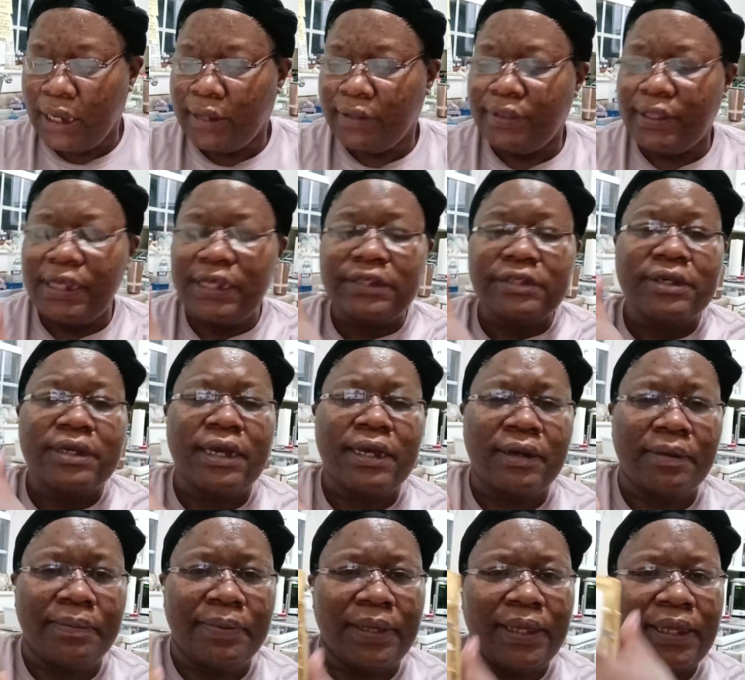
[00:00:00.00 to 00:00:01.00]
These are going
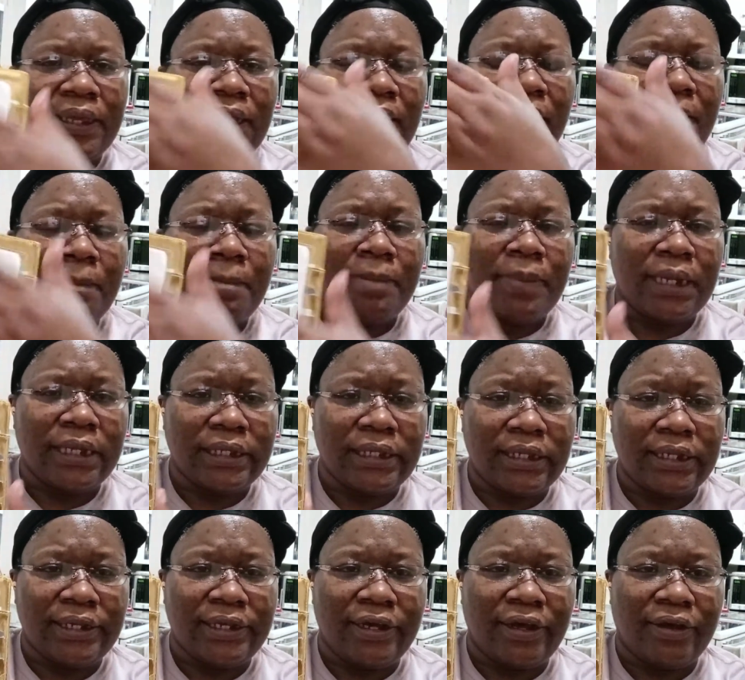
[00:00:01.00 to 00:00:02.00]
to be
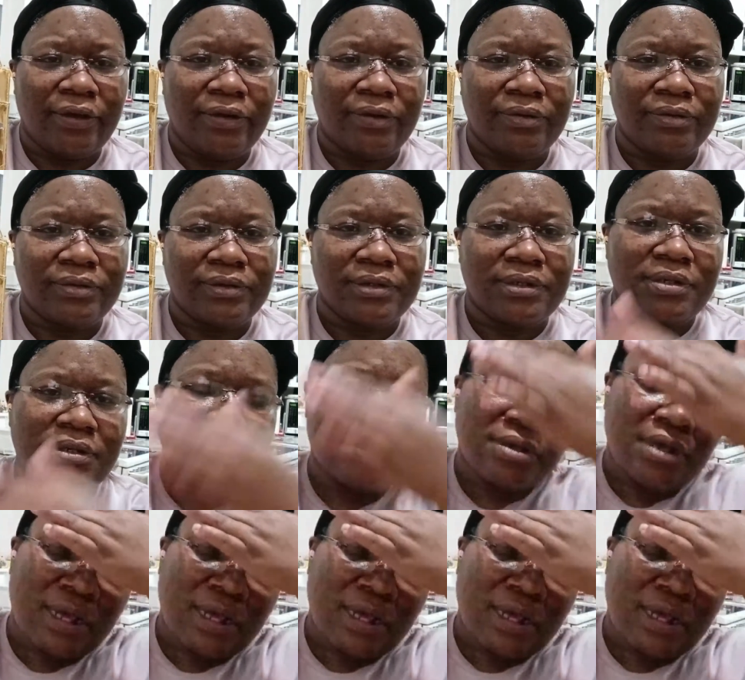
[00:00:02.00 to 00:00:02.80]
monthly goals.